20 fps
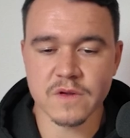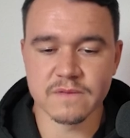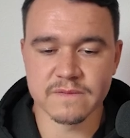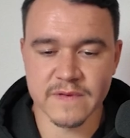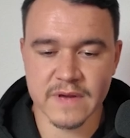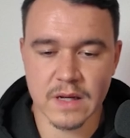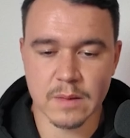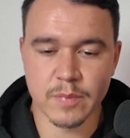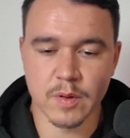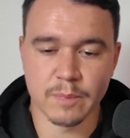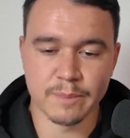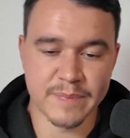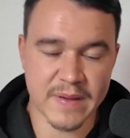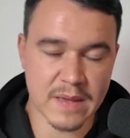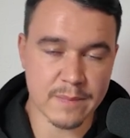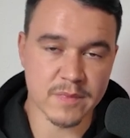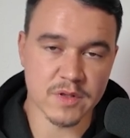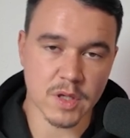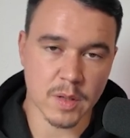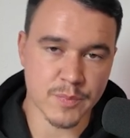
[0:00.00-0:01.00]
available
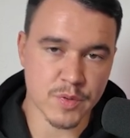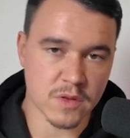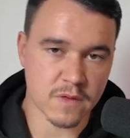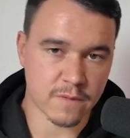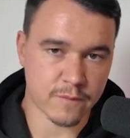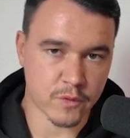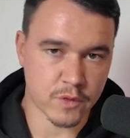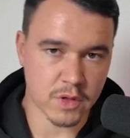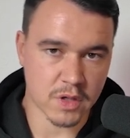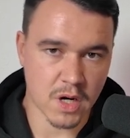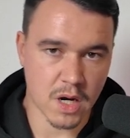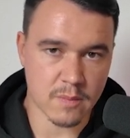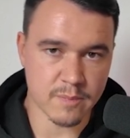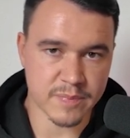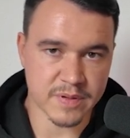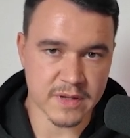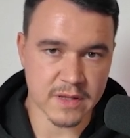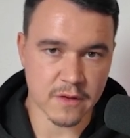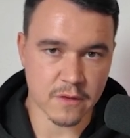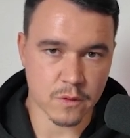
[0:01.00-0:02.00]
payment options for your
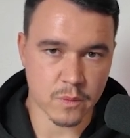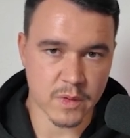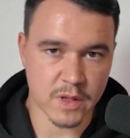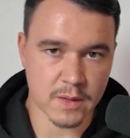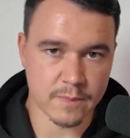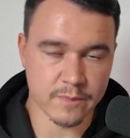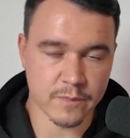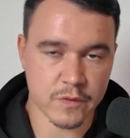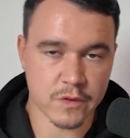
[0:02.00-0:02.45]
company as well.